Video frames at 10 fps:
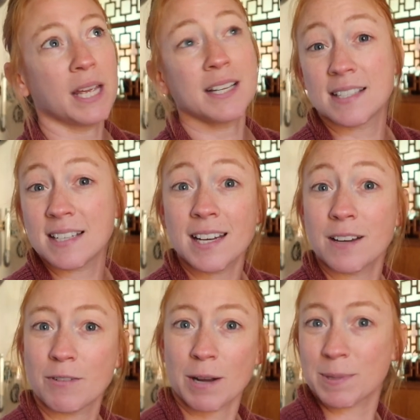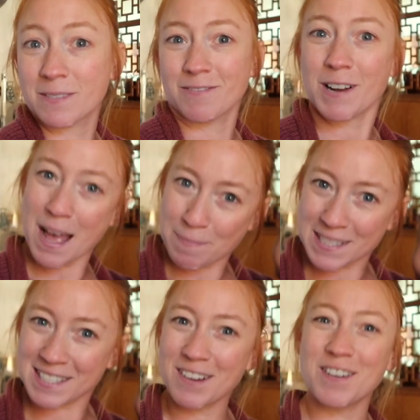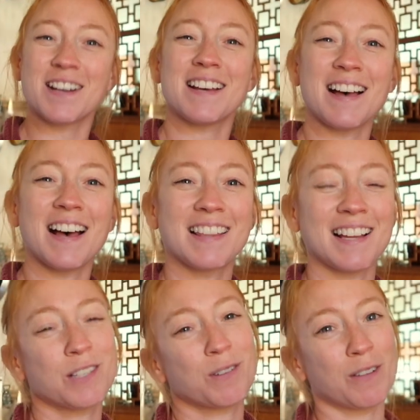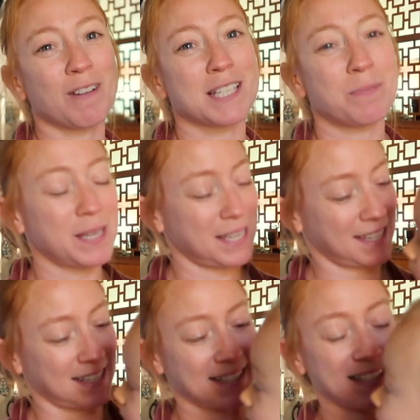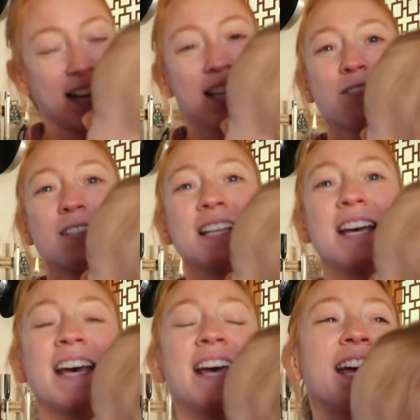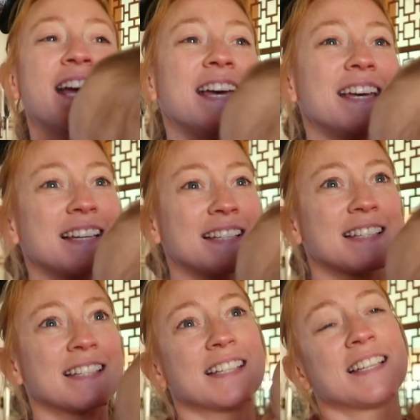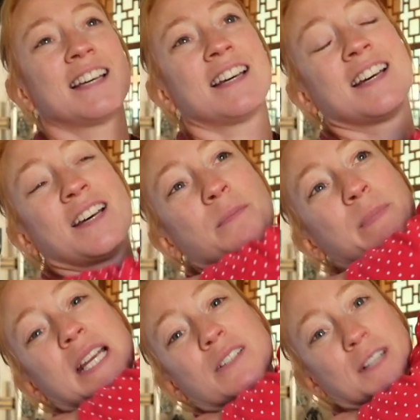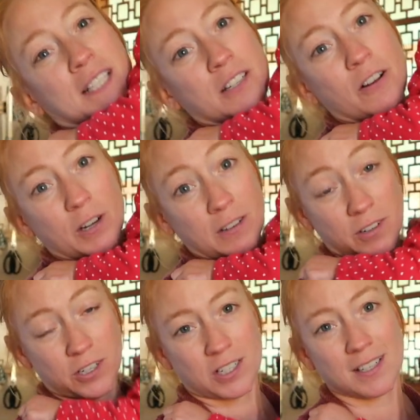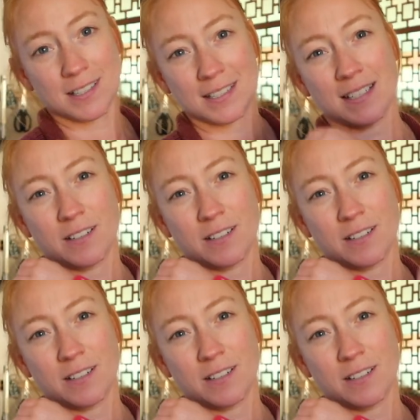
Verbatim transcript: baked ziti rep episode, uh, that's where the recipe is, and I used his baked rigatoni version because he